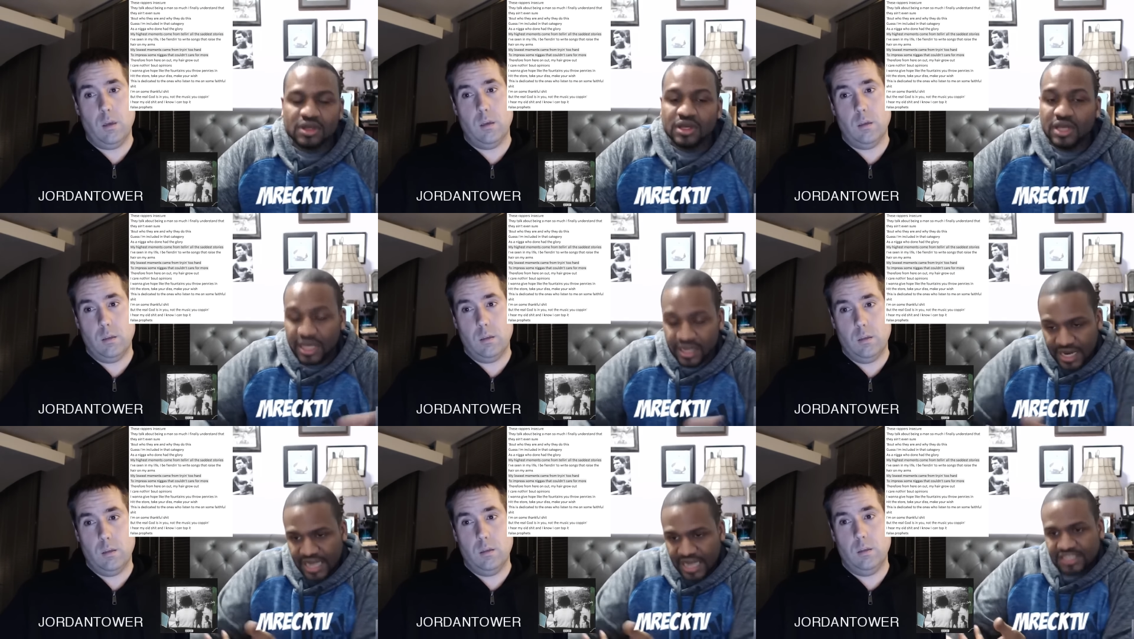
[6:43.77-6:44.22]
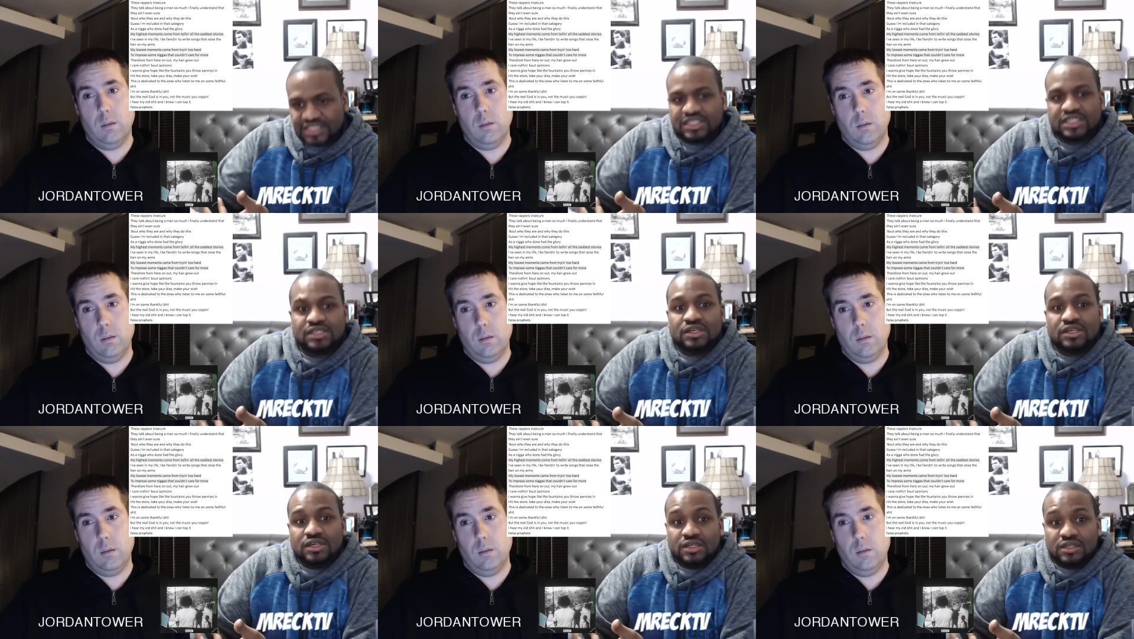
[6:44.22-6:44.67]
Speaker 1: And that's
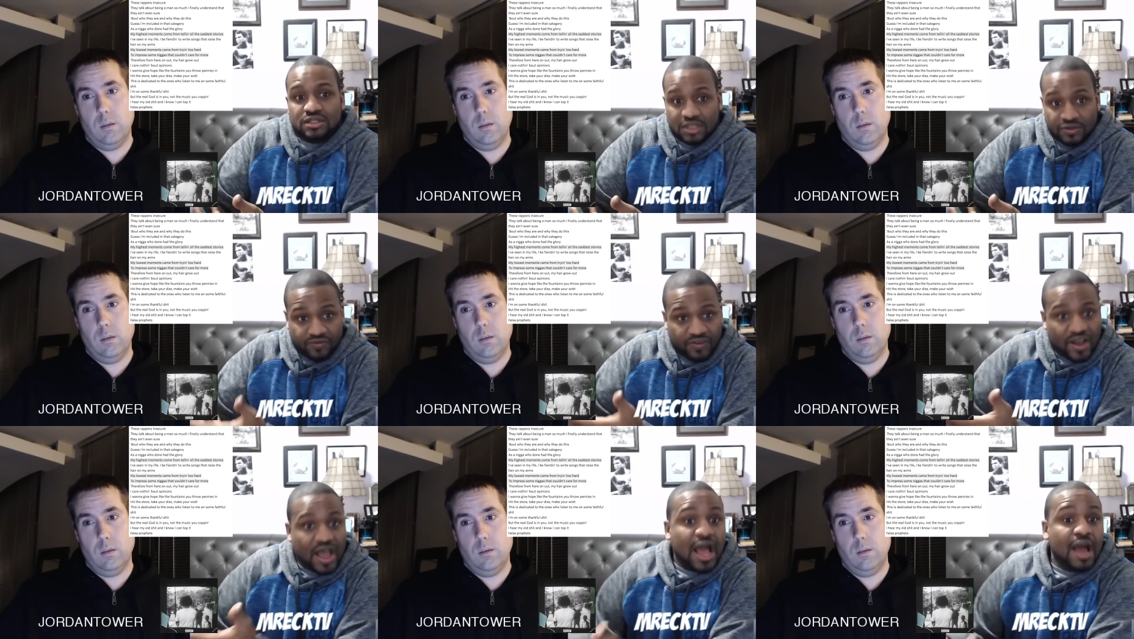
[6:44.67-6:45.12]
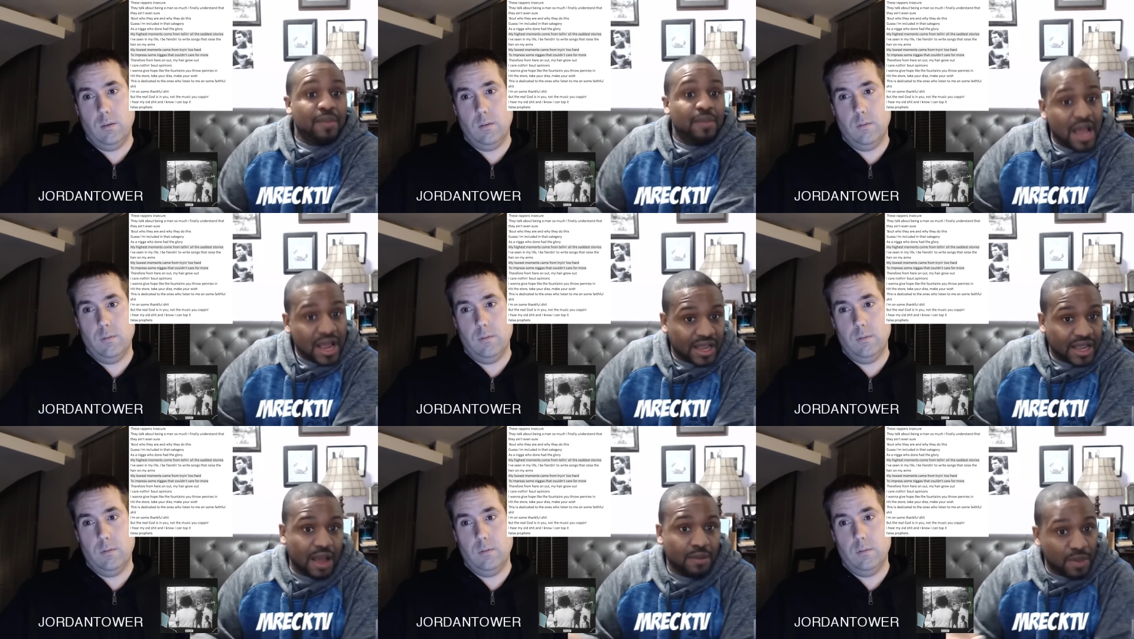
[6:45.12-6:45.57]
the vibe I
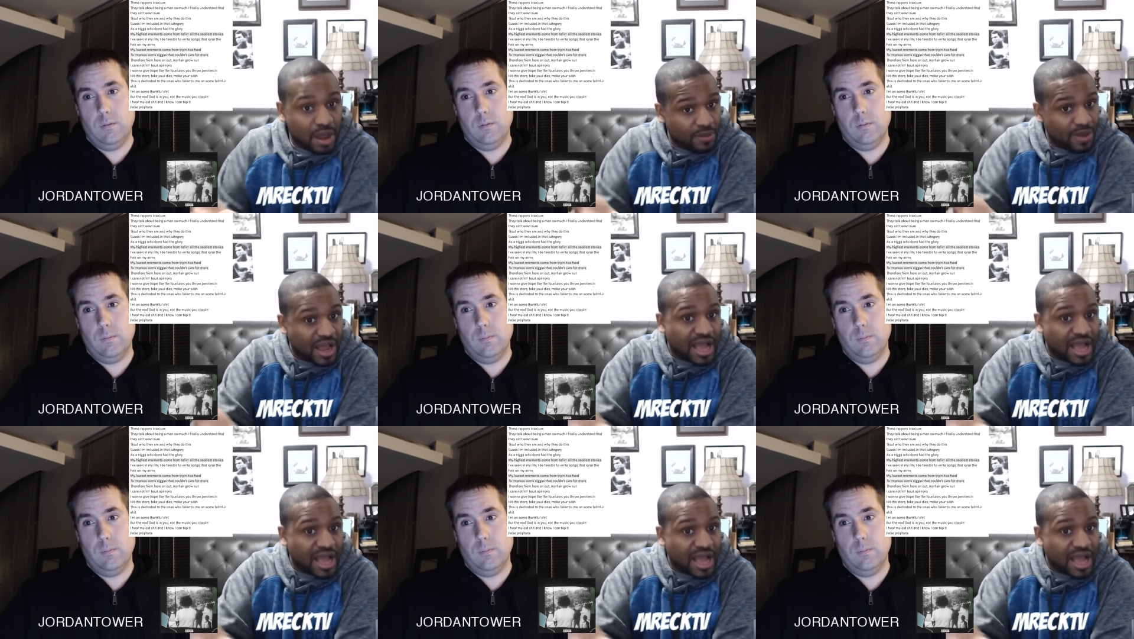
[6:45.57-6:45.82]
got. Remember, I